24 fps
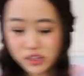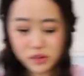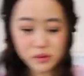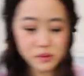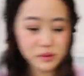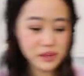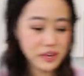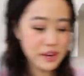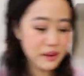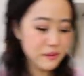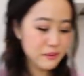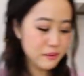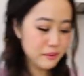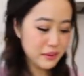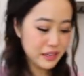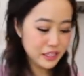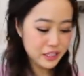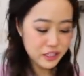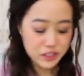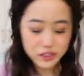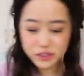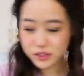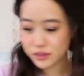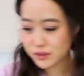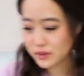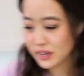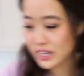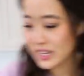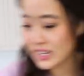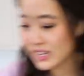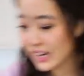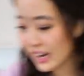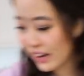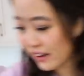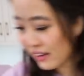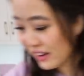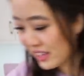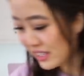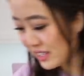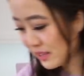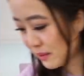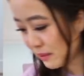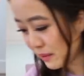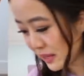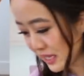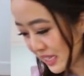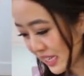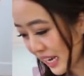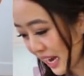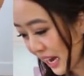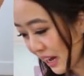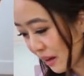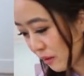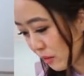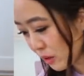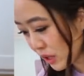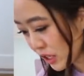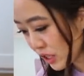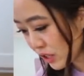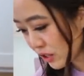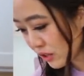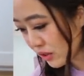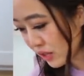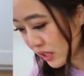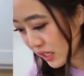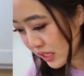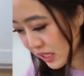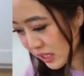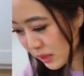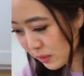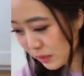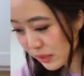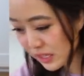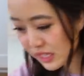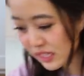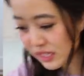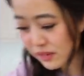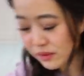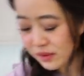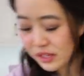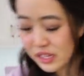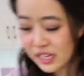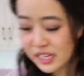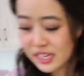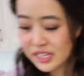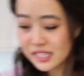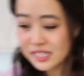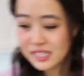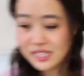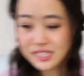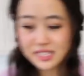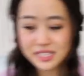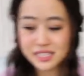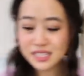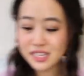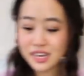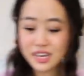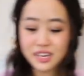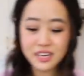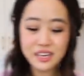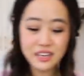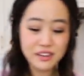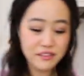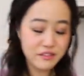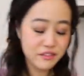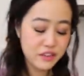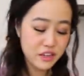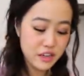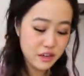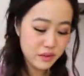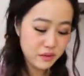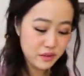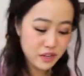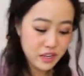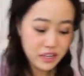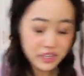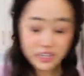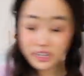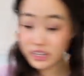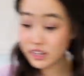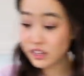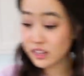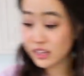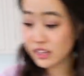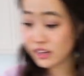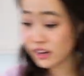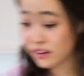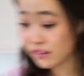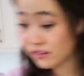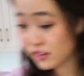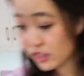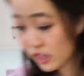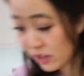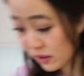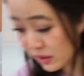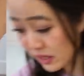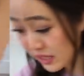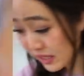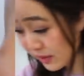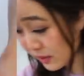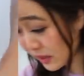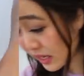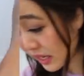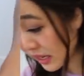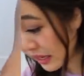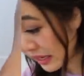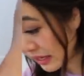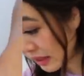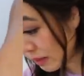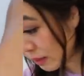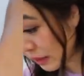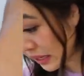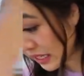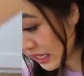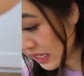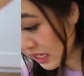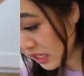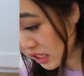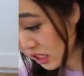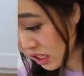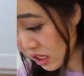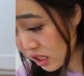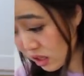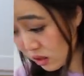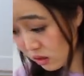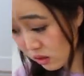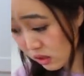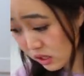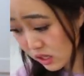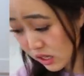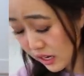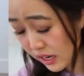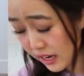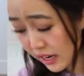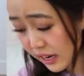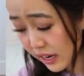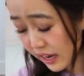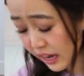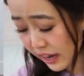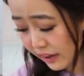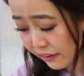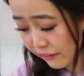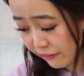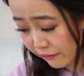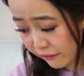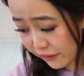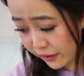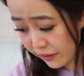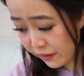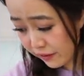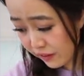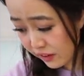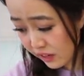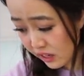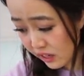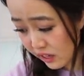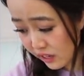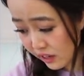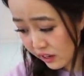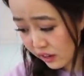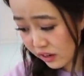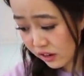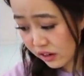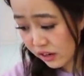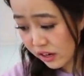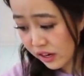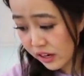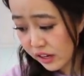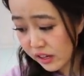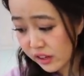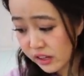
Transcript: So what I'm about to do right now is I'm about to add more dough to this because I realized this is not enough dough. Not nearly enough dough. That's what I expected to use. I have 50 here.